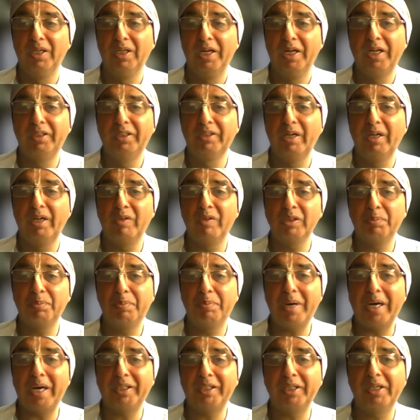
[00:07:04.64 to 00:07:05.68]
Indra was
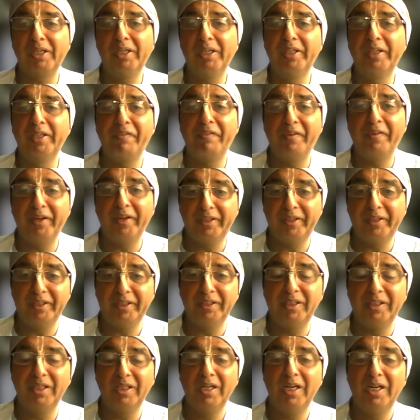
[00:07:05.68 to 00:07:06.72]
practically
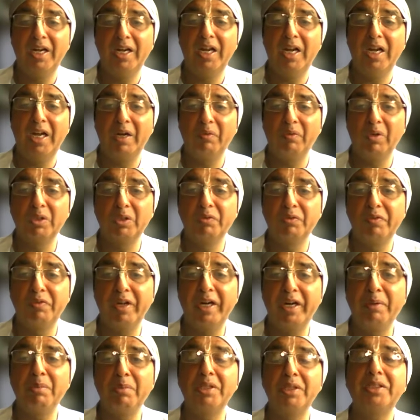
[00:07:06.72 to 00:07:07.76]
defeated and was
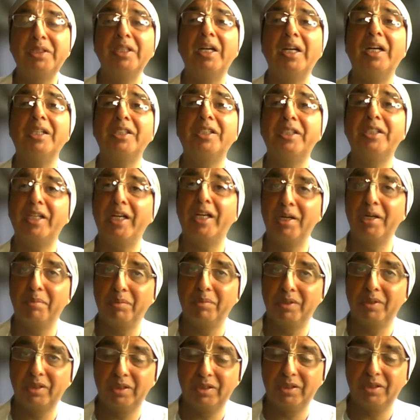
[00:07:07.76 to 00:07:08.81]
very much
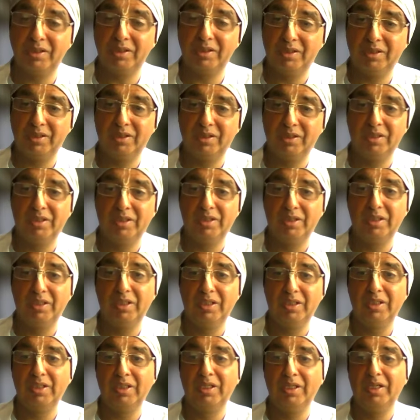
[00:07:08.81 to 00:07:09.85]
ashamed.
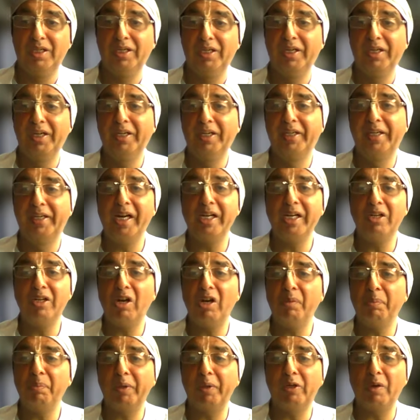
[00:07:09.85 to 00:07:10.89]
He dared
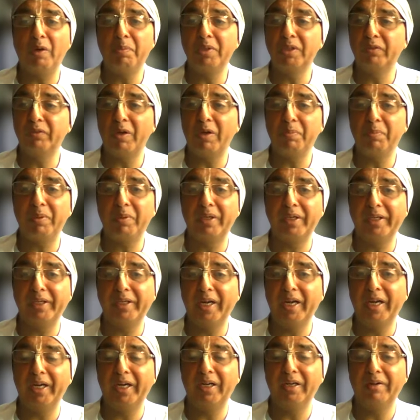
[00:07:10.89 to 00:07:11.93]
not pick up his weapon
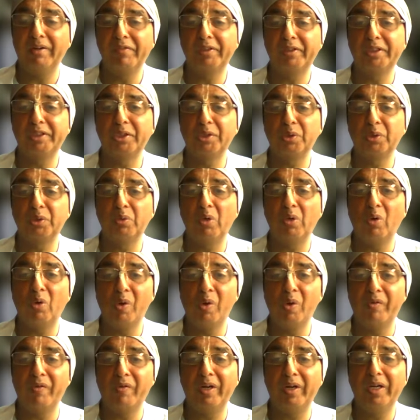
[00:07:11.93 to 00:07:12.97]
again. Vittasura,
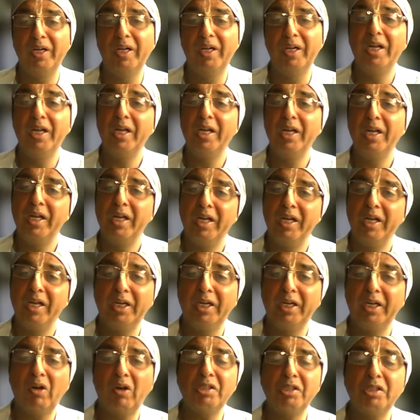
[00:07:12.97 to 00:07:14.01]
however,
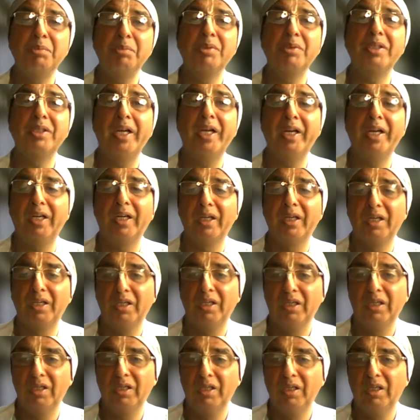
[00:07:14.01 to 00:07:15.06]
encouraged him, saying,
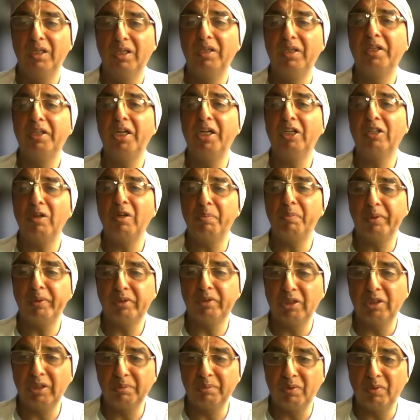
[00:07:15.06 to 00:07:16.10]
Take up your
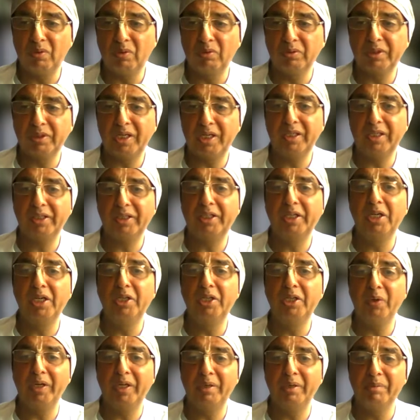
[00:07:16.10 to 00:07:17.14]
thunderbolt and kill
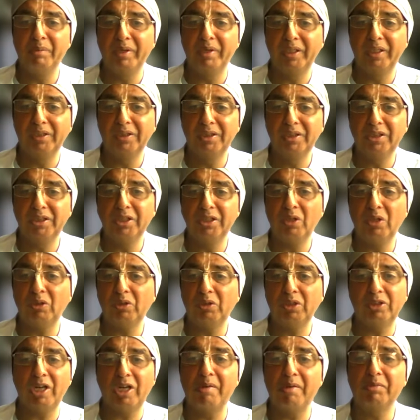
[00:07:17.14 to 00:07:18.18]
your enemy. This is not
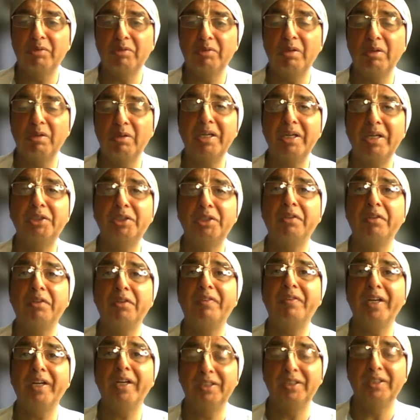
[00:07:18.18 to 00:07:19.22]
the time to lament your
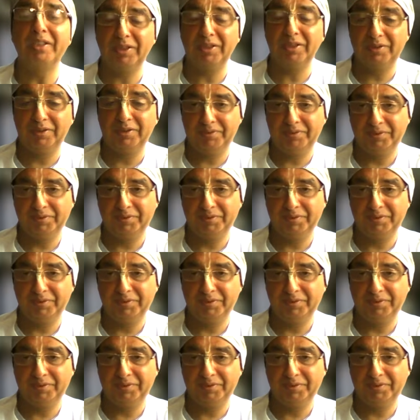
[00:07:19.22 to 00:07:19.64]
fate.